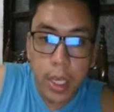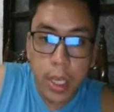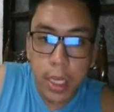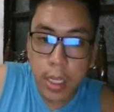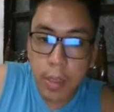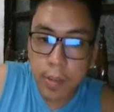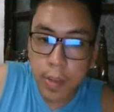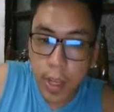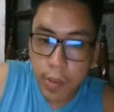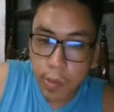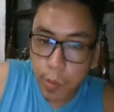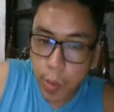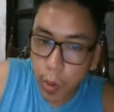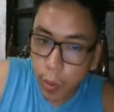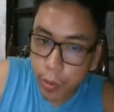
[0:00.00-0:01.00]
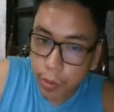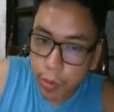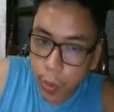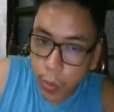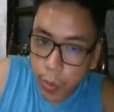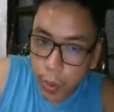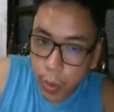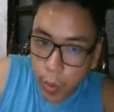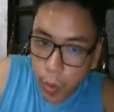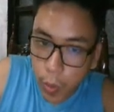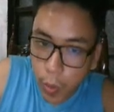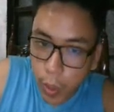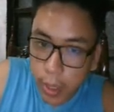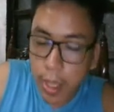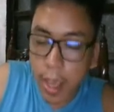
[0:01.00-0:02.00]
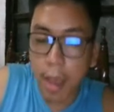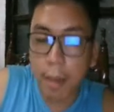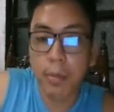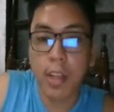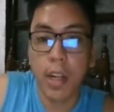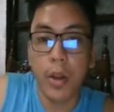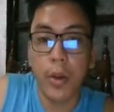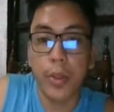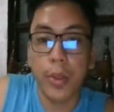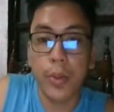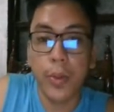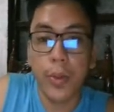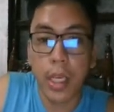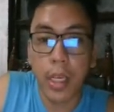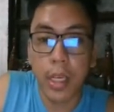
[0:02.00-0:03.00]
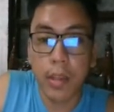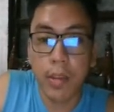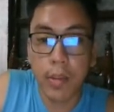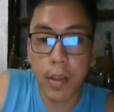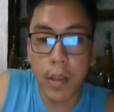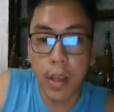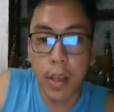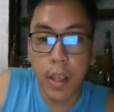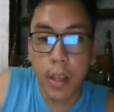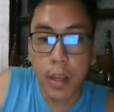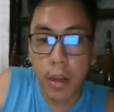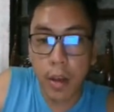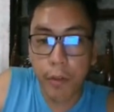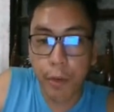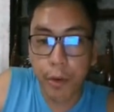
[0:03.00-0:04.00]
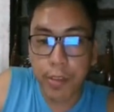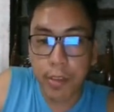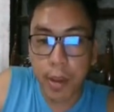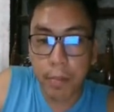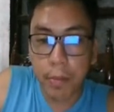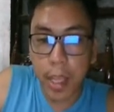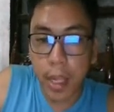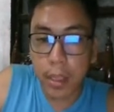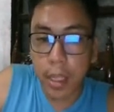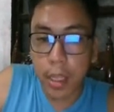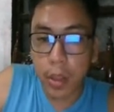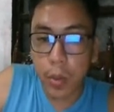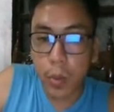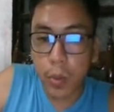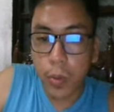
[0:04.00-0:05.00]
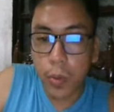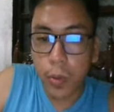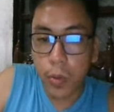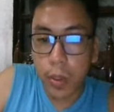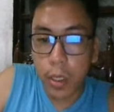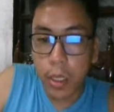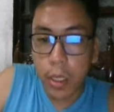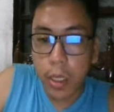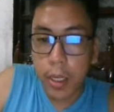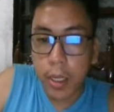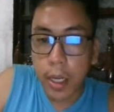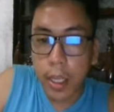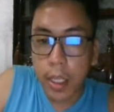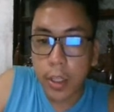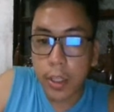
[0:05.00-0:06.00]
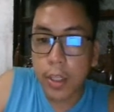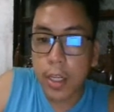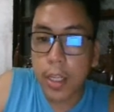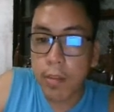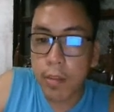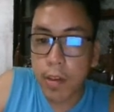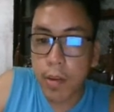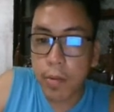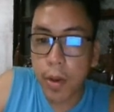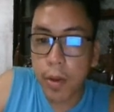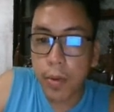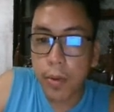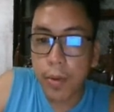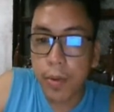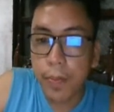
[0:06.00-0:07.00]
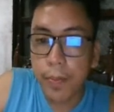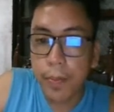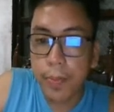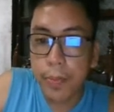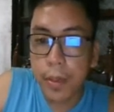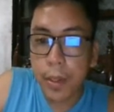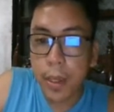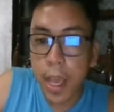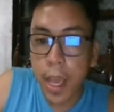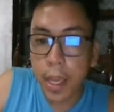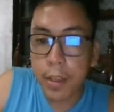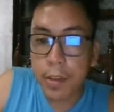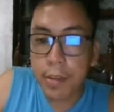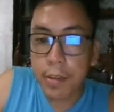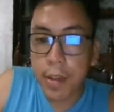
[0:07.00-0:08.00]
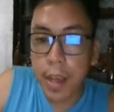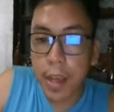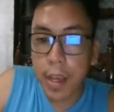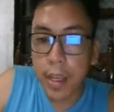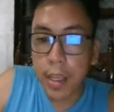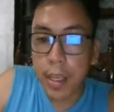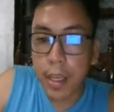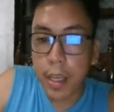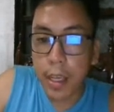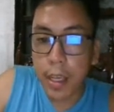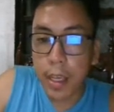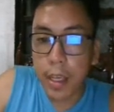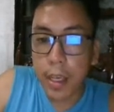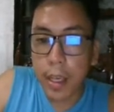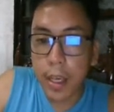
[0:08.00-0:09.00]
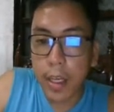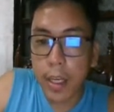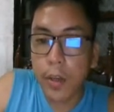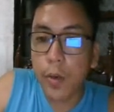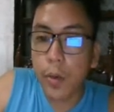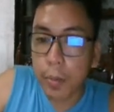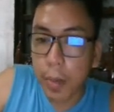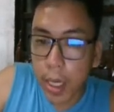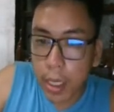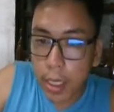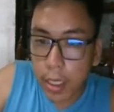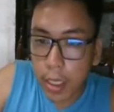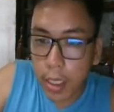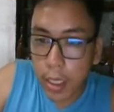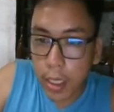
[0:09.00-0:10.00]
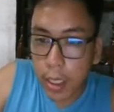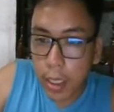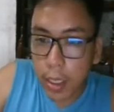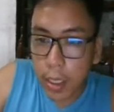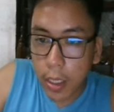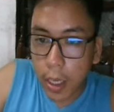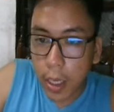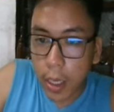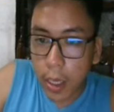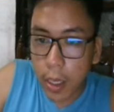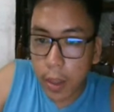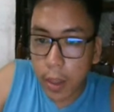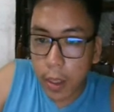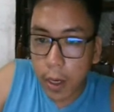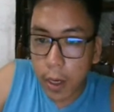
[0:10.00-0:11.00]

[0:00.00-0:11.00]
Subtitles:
In this case, we also don't know what the epsilon 2 is. Now for some delta 2 greater than 0, x in the domain, and